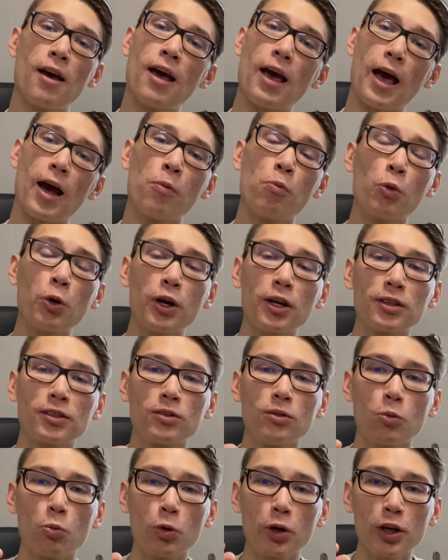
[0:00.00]
And
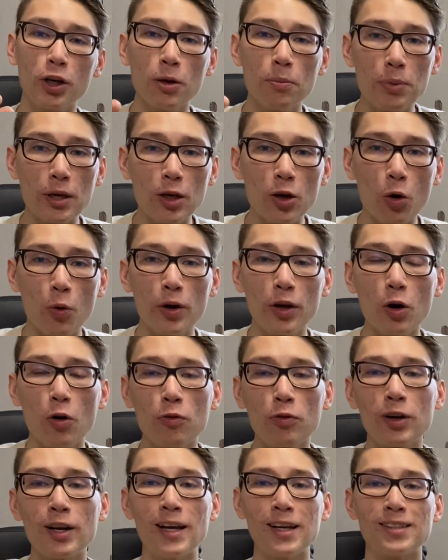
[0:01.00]
we're gonna be going
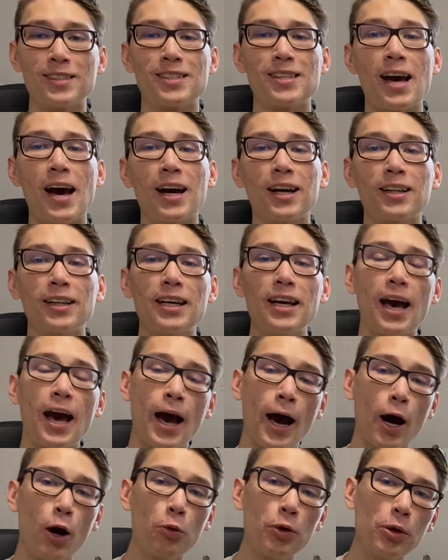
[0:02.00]
over exactly
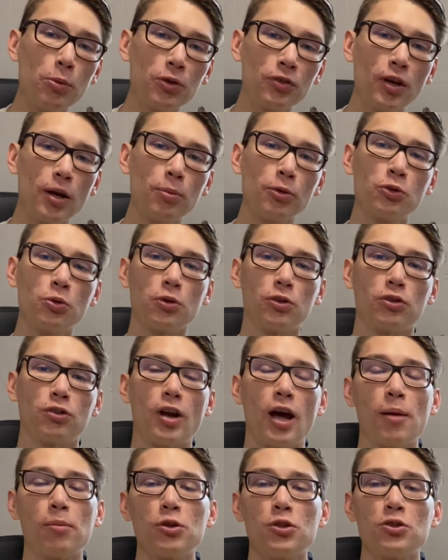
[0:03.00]
how he was able to
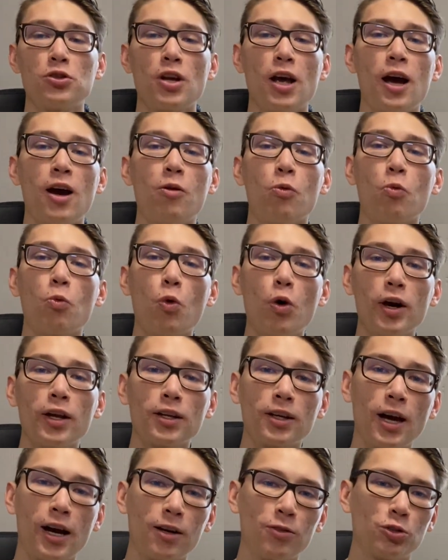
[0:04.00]
establish that, what
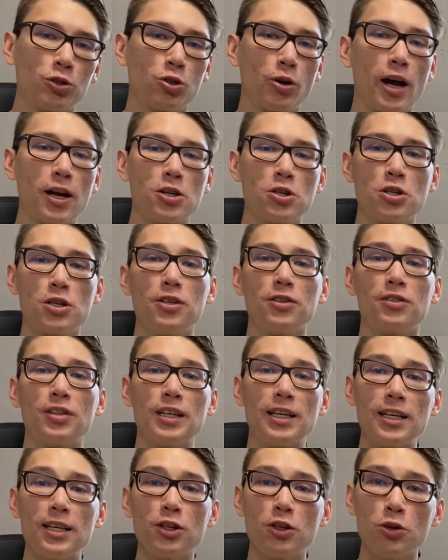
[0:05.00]
kind of strategies
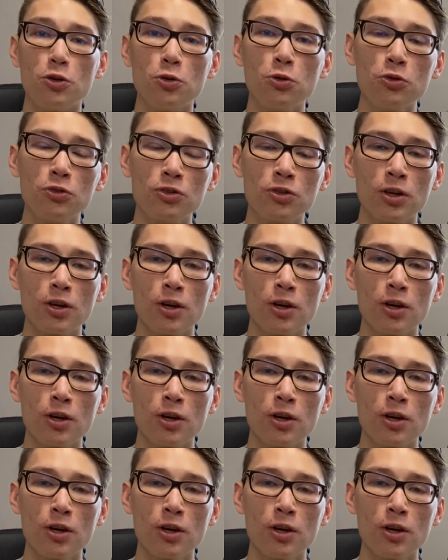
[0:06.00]
he used.